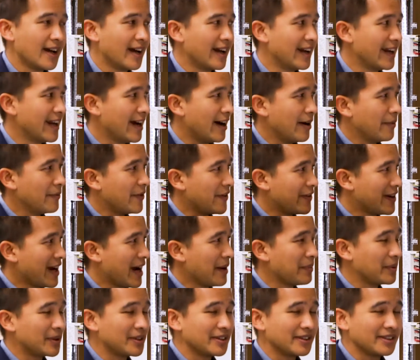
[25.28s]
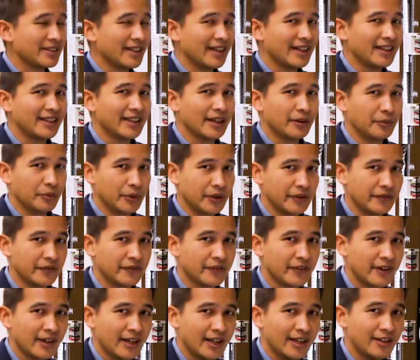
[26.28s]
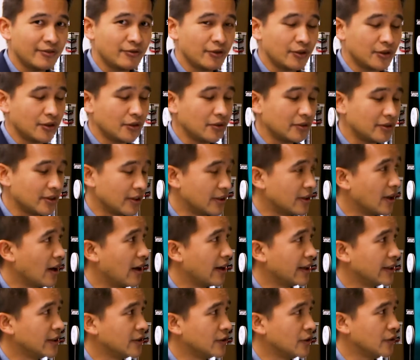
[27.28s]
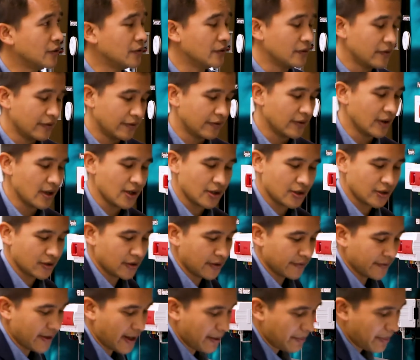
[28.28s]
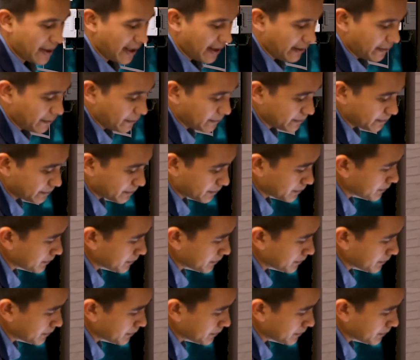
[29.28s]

And now I'm very happy to say that we've introduced a DALI two version of that panel.